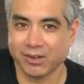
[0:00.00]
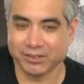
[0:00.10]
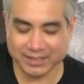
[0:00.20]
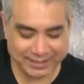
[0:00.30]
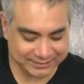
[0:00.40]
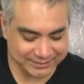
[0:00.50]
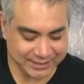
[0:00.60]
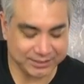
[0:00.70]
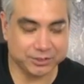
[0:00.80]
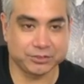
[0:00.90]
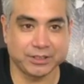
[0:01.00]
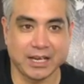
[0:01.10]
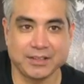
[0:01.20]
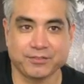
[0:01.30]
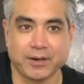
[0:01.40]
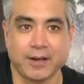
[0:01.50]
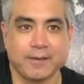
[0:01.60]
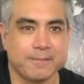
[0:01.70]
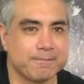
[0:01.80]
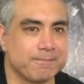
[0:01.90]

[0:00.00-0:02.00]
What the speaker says: on that 2nd string 8th fret.